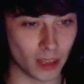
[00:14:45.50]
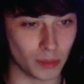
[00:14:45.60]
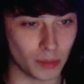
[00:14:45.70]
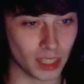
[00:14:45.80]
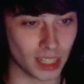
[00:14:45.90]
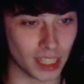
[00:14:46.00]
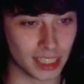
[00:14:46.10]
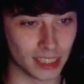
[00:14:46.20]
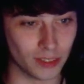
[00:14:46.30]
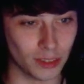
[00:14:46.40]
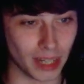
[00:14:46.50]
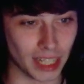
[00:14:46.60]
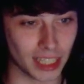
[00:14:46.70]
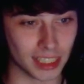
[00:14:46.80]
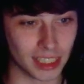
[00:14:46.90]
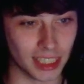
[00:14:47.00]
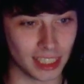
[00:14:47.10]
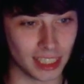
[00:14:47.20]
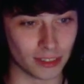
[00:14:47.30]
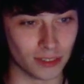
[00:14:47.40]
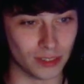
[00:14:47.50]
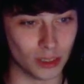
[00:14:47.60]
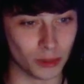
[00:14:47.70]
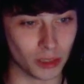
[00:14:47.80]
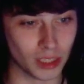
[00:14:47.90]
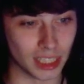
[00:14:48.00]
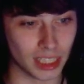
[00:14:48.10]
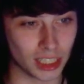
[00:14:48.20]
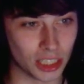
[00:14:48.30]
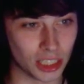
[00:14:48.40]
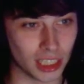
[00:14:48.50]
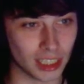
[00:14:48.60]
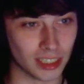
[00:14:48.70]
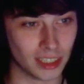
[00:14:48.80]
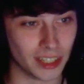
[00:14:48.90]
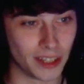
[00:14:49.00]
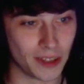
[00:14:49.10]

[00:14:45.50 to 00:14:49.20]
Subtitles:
It'd be nice if you managed to see a different view one day, Kushina.